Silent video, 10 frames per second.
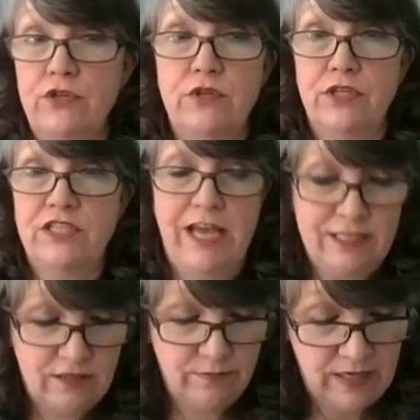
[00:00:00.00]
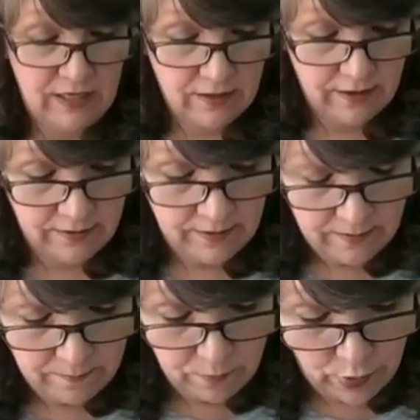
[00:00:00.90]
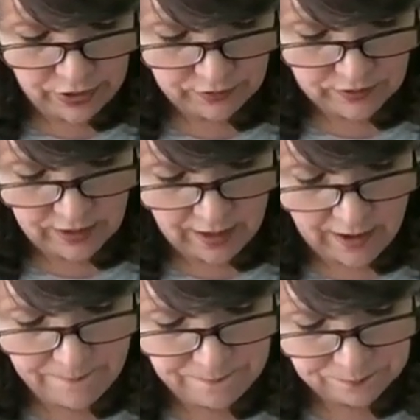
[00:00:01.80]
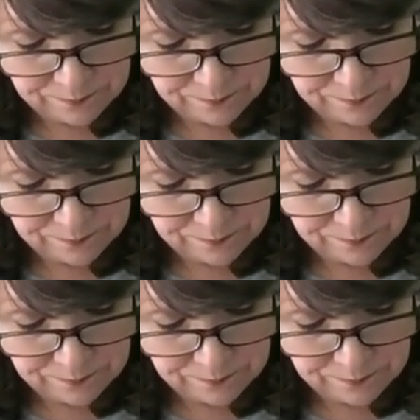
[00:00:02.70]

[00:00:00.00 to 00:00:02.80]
So this has to be the Boyles law,